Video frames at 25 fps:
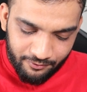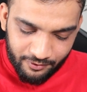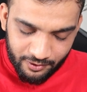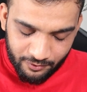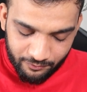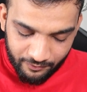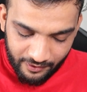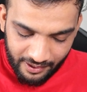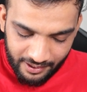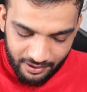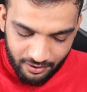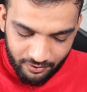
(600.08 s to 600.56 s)
it
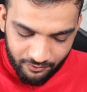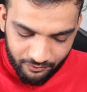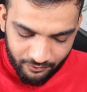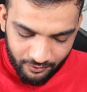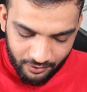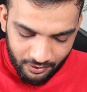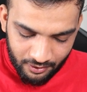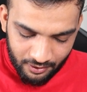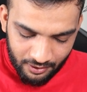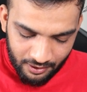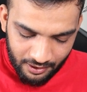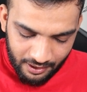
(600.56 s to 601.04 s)
with
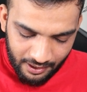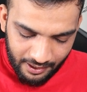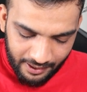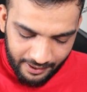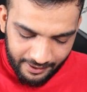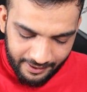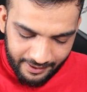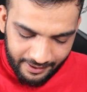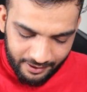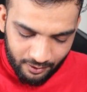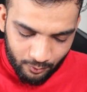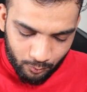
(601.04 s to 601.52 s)
5,
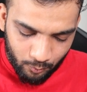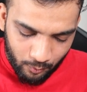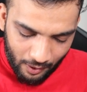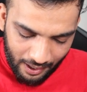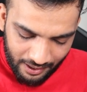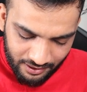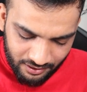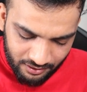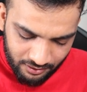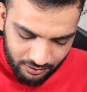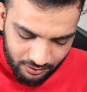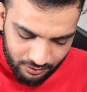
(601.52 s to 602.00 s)
I get
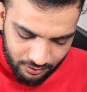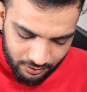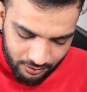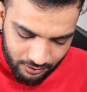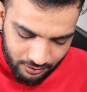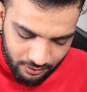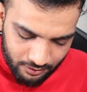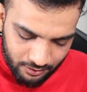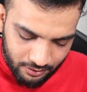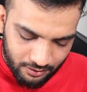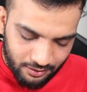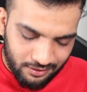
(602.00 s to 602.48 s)
1,
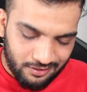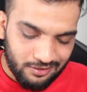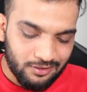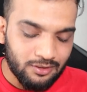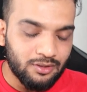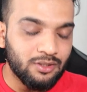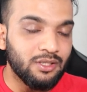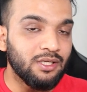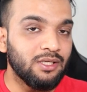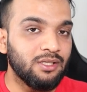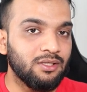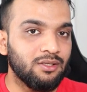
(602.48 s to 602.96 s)

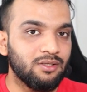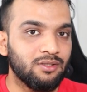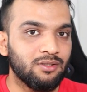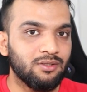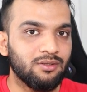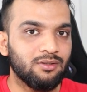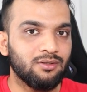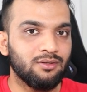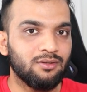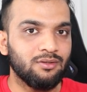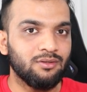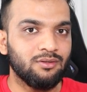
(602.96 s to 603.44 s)
3.
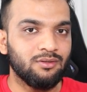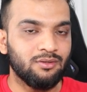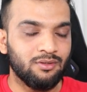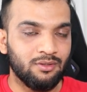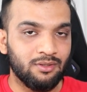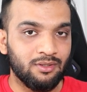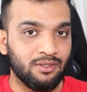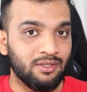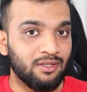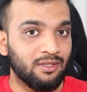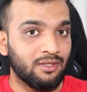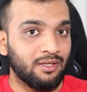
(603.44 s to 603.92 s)

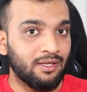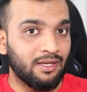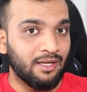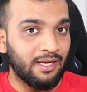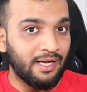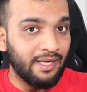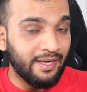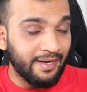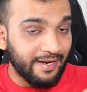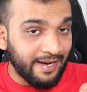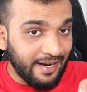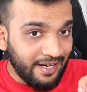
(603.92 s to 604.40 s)

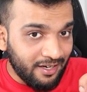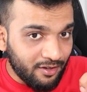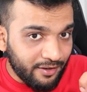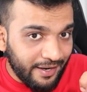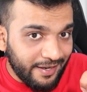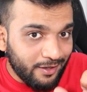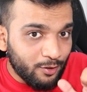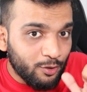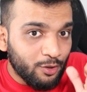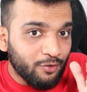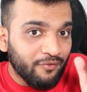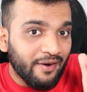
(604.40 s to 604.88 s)
I again
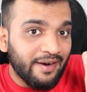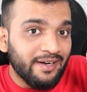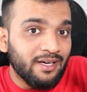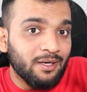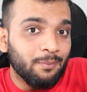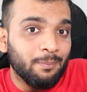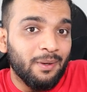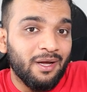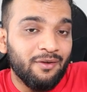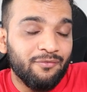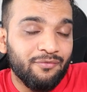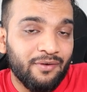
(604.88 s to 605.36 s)
try to
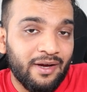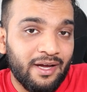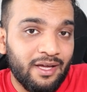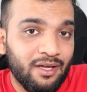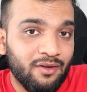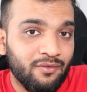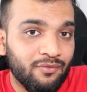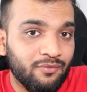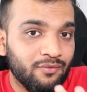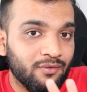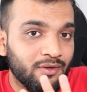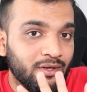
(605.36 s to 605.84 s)
divide it by
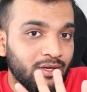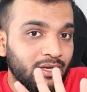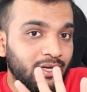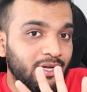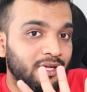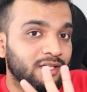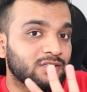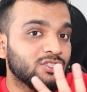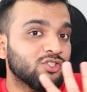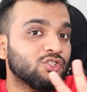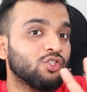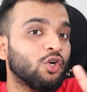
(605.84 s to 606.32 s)
5.
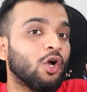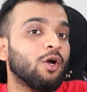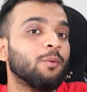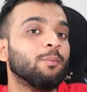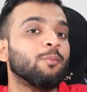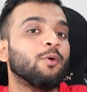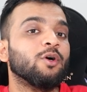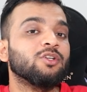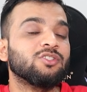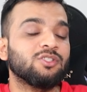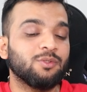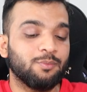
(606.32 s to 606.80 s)
It's
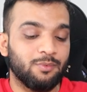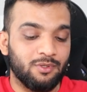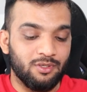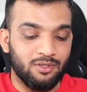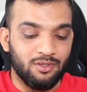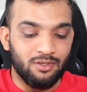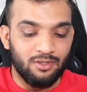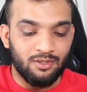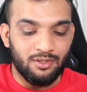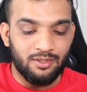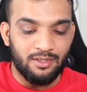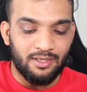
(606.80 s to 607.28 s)
not
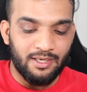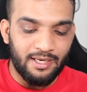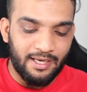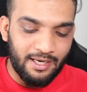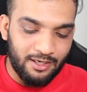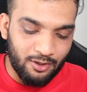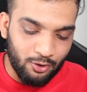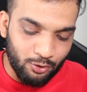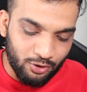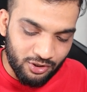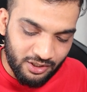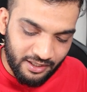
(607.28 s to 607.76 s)
possible.
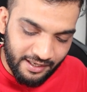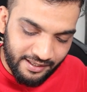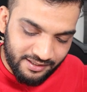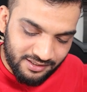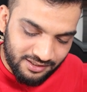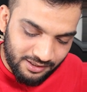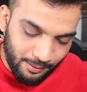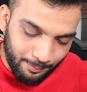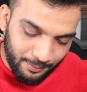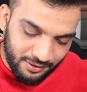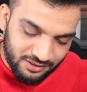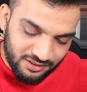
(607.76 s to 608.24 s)
I'll go to the
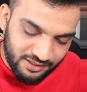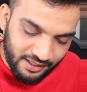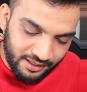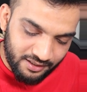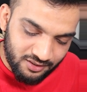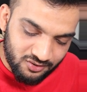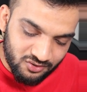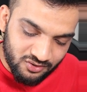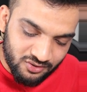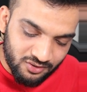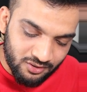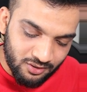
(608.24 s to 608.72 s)
next number
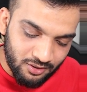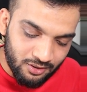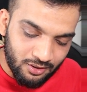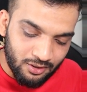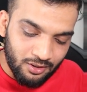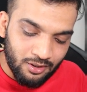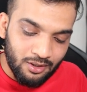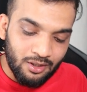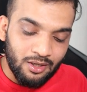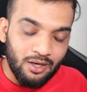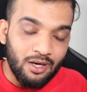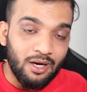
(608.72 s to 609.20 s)
6.
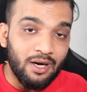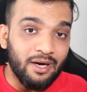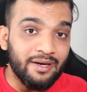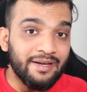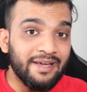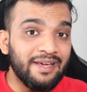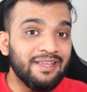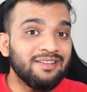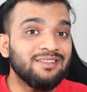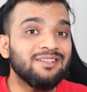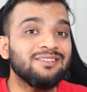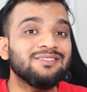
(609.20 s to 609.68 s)

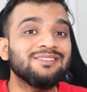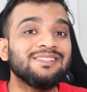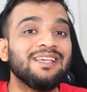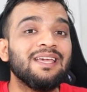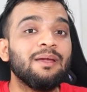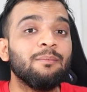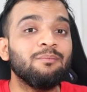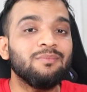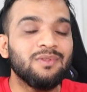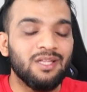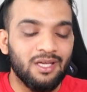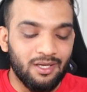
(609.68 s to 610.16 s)
Again, the
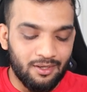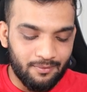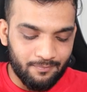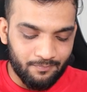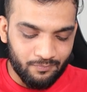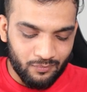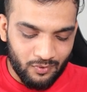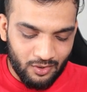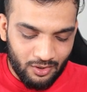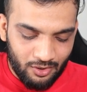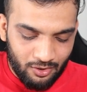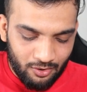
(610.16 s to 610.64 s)
same thing.
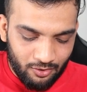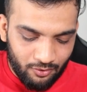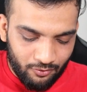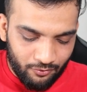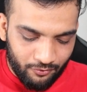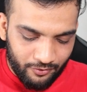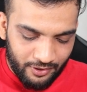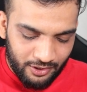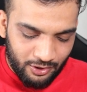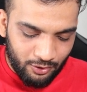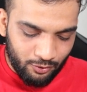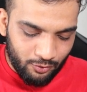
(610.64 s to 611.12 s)

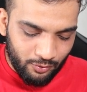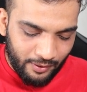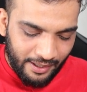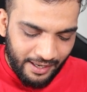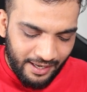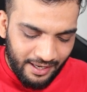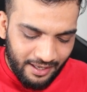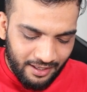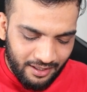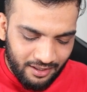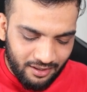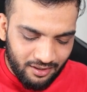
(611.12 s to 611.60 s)
When you
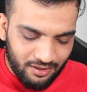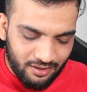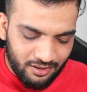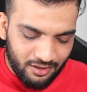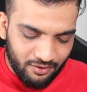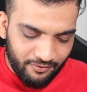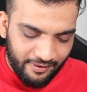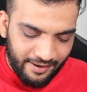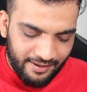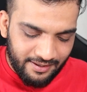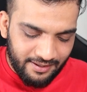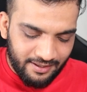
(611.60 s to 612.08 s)
try
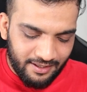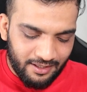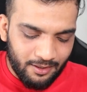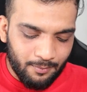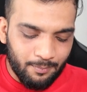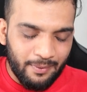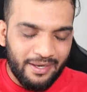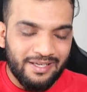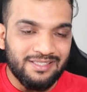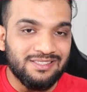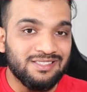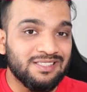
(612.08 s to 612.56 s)
dividing
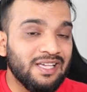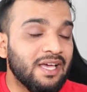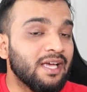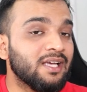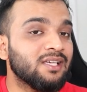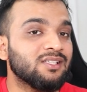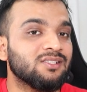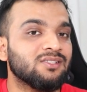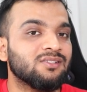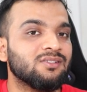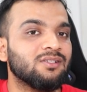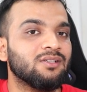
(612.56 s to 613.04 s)
it by
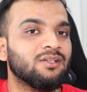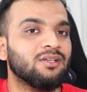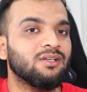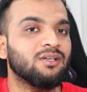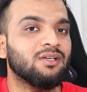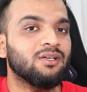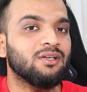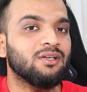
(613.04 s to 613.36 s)
6,